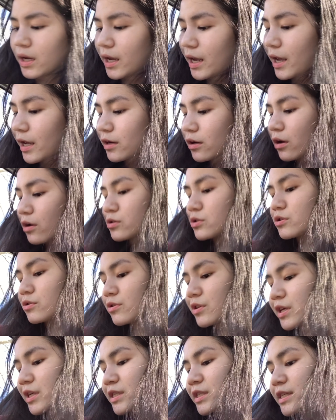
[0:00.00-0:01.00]
And also
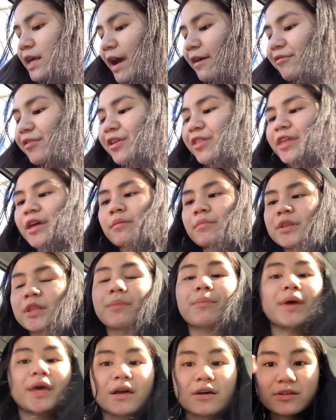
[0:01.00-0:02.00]
this everything but the
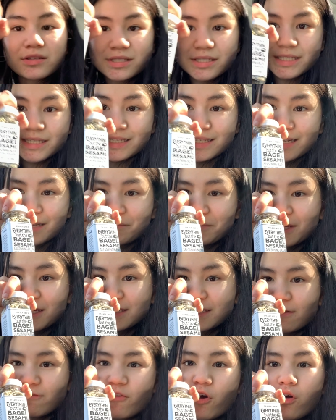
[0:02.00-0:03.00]
bagel seasoning because I've